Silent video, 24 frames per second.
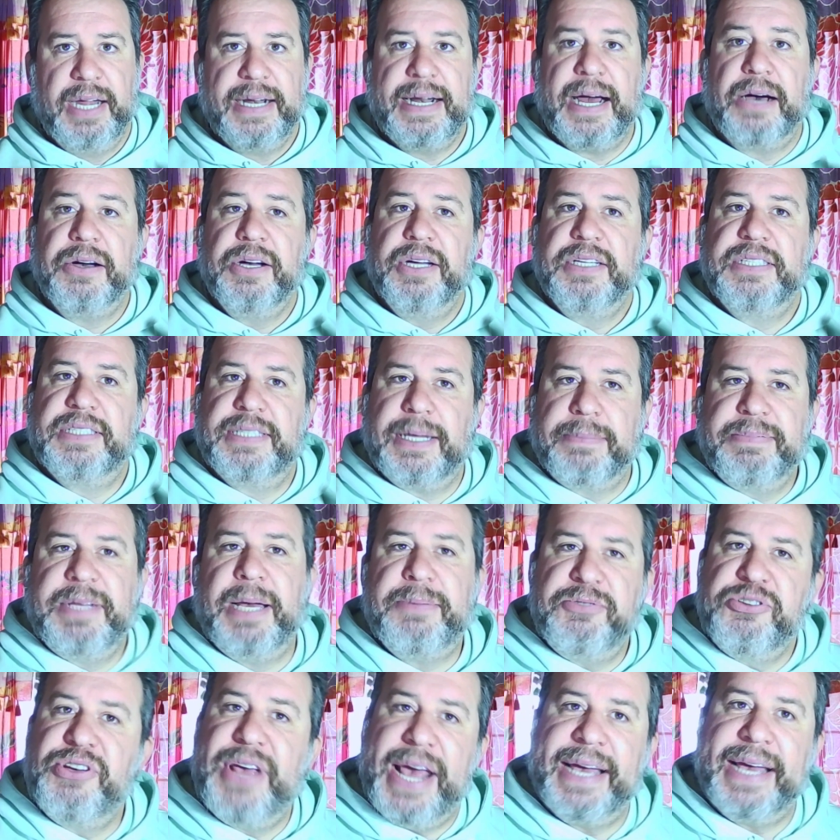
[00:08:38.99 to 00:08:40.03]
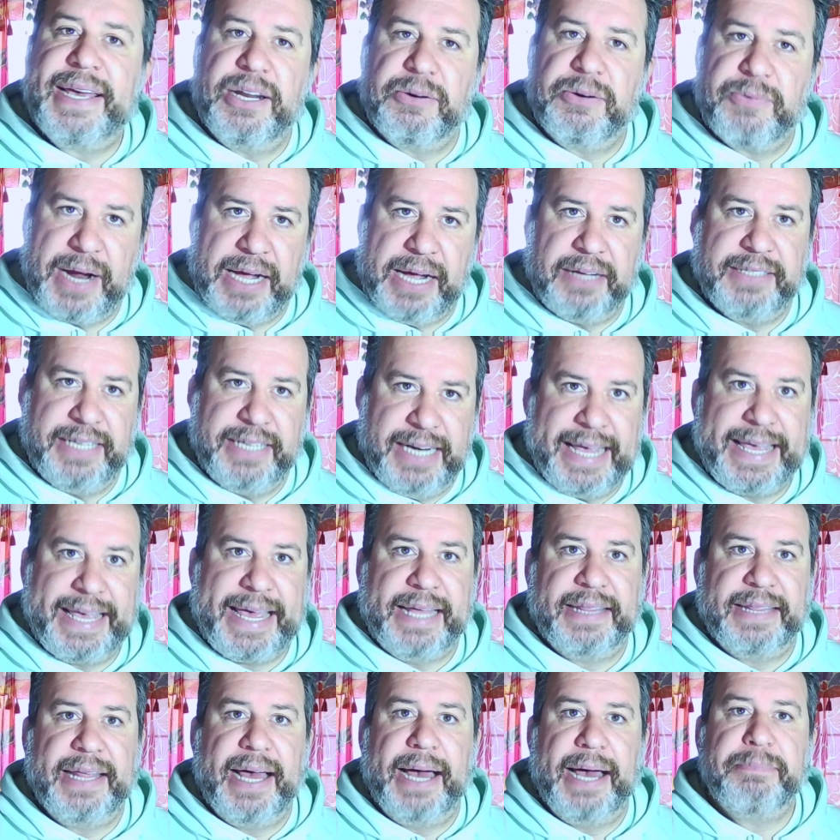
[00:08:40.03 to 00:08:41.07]
Now, sometimes you can't get around it. I
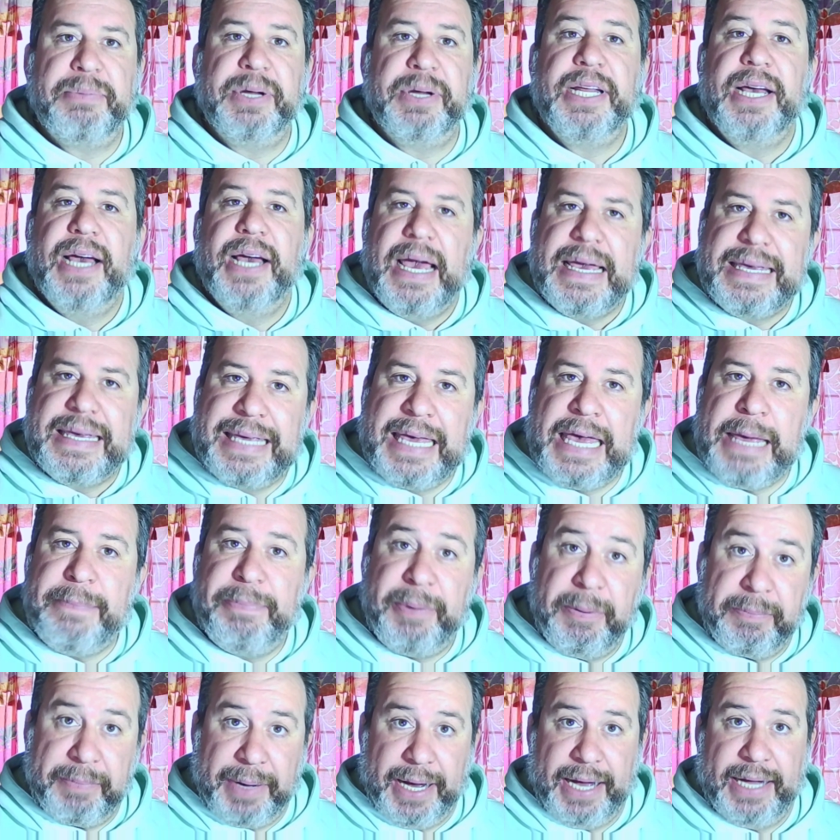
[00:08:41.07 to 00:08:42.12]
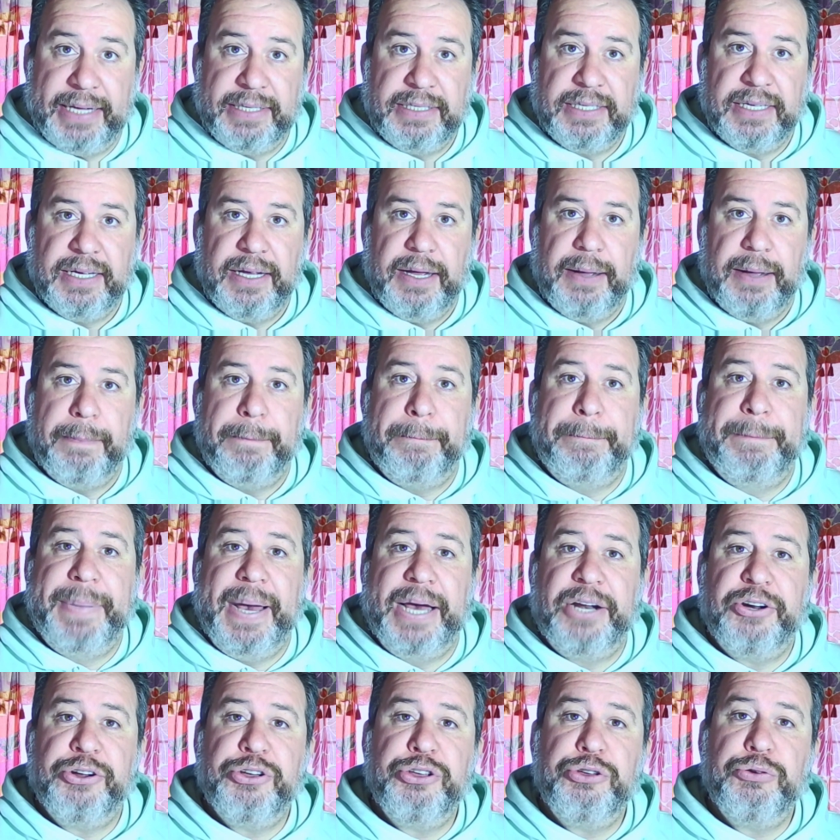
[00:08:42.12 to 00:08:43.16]
get that. But keep in mind,
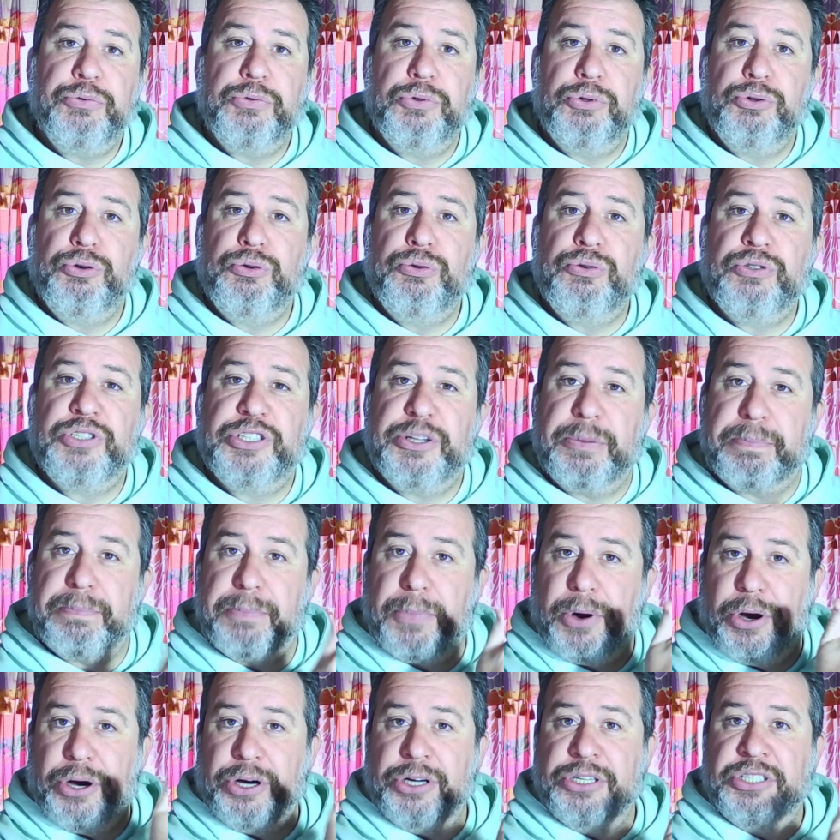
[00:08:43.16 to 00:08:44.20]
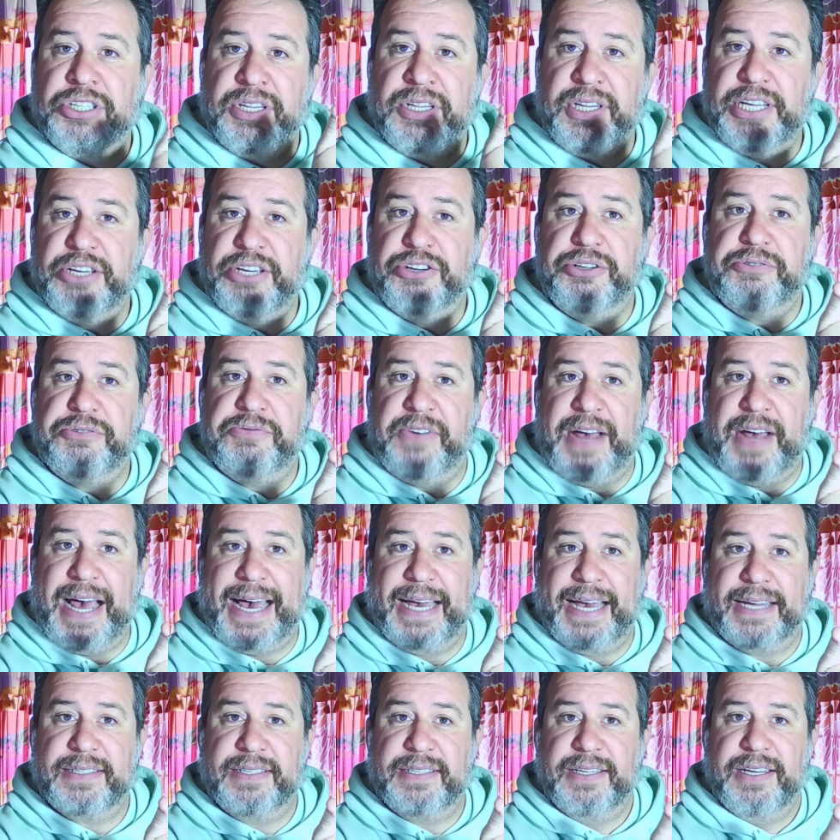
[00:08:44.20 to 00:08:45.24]
better you lose the marginally good
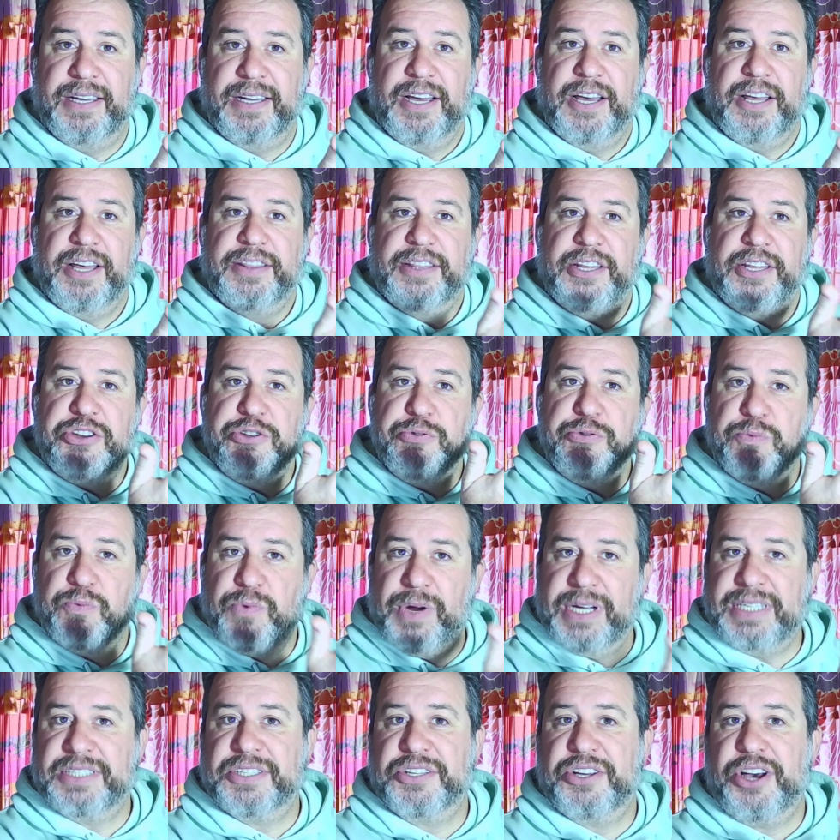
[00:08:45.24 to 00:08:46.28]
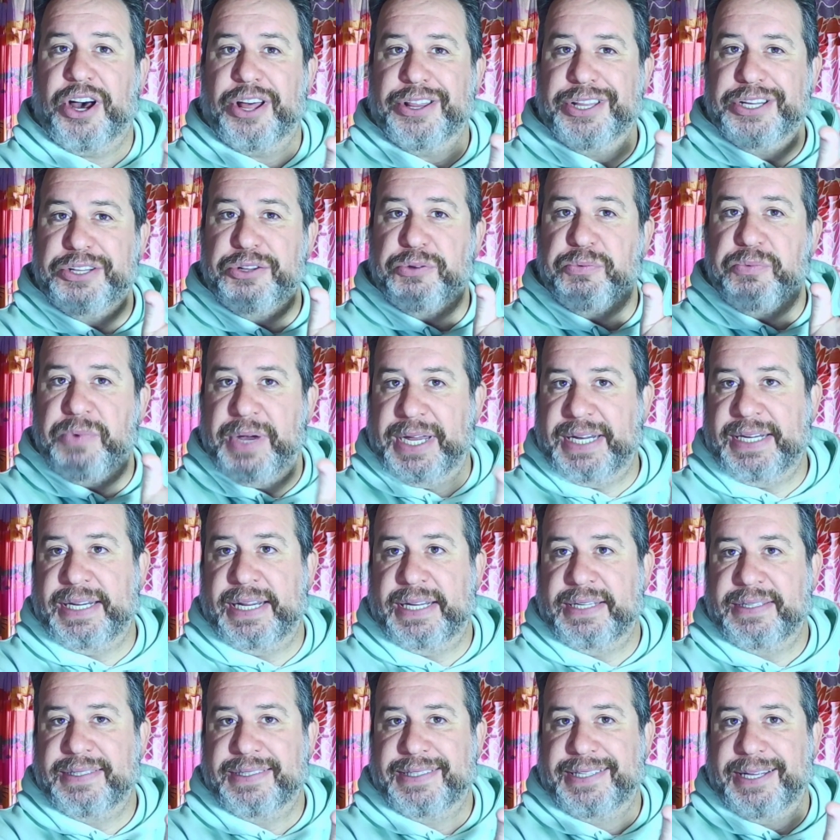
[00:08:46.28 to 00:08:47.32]
fact than you risk calling the
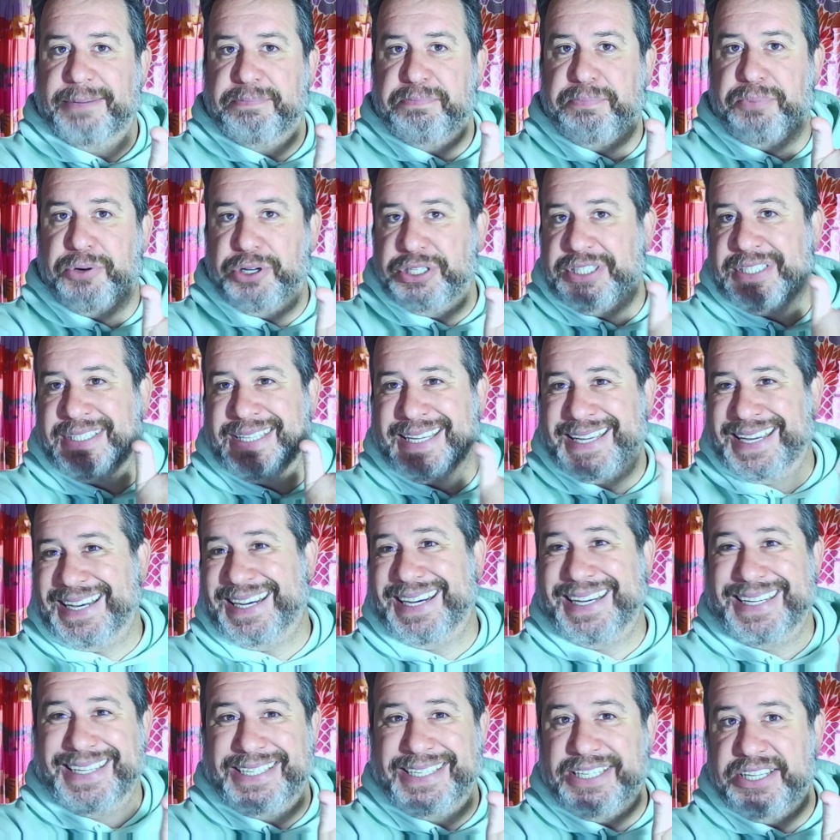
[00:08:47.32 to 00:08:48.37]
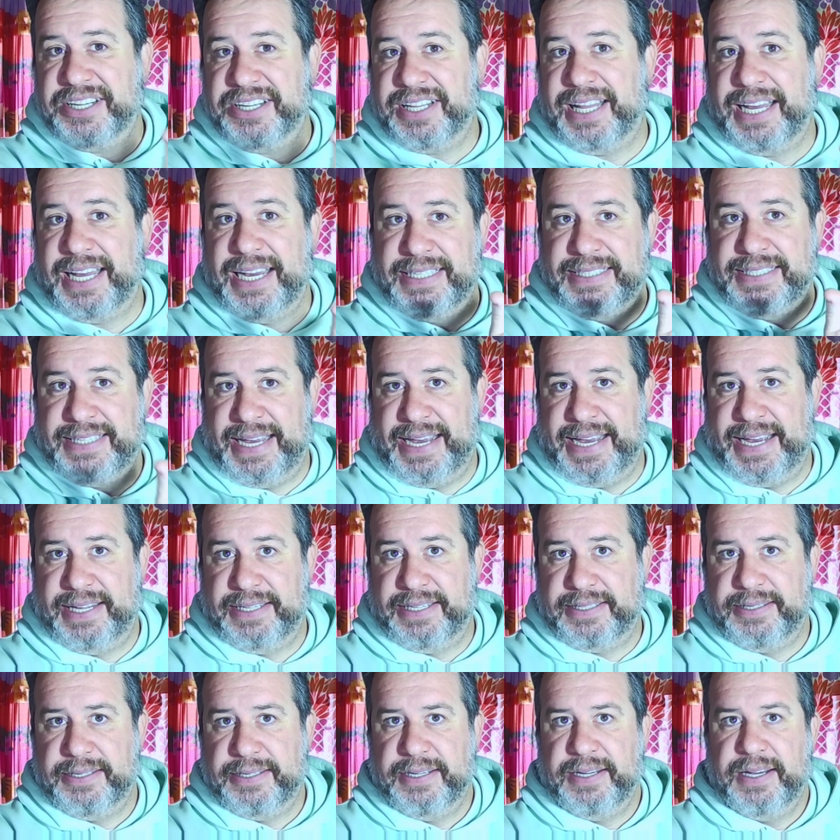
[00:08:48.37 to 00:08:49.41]
witness that puts the gun in your client's
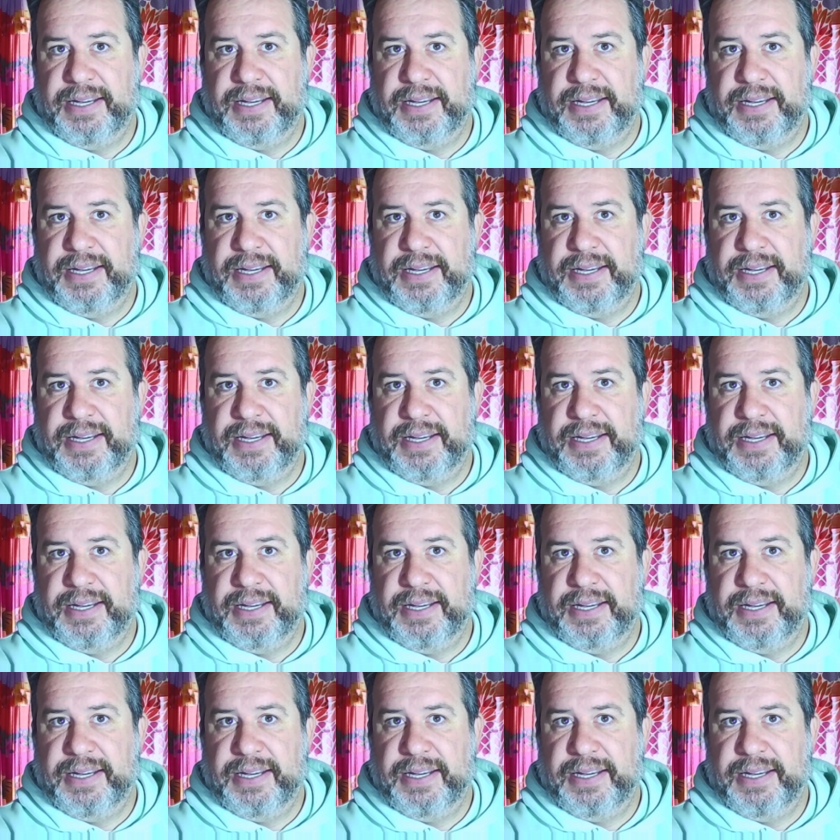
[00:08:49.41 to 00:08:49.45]
hand.